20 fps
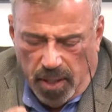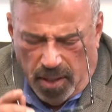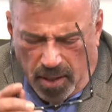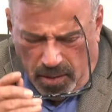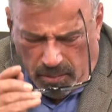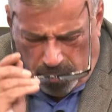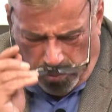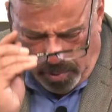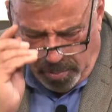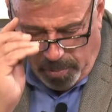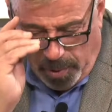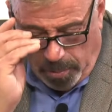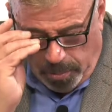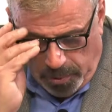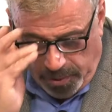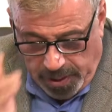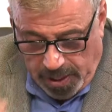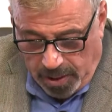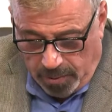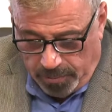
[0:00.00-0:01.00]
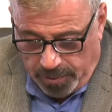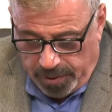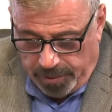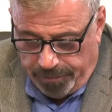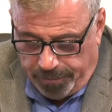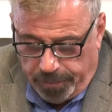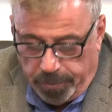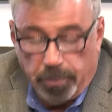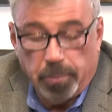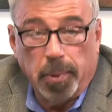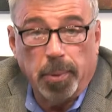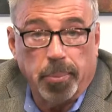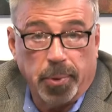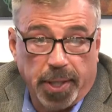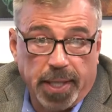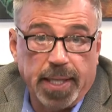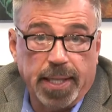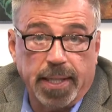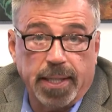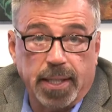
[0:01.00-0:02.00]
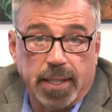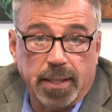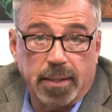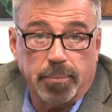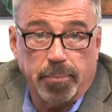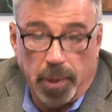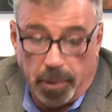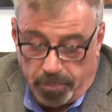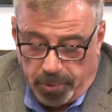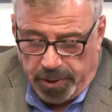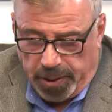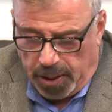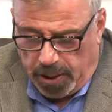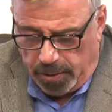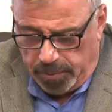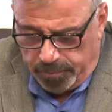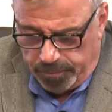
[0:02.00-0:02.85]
remember that one. If you remember anything, remember that.